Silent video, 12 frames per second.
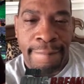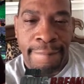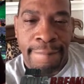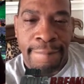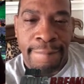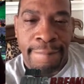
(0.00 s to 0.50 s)

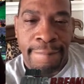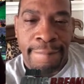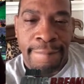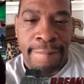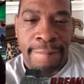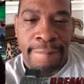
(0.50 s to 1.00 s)

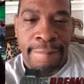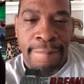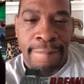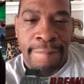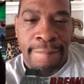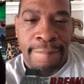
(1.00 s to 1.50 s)

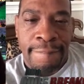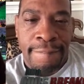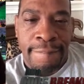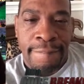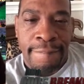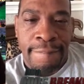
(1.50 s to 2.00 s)

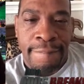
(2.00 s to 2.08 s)
The person shown says nothing.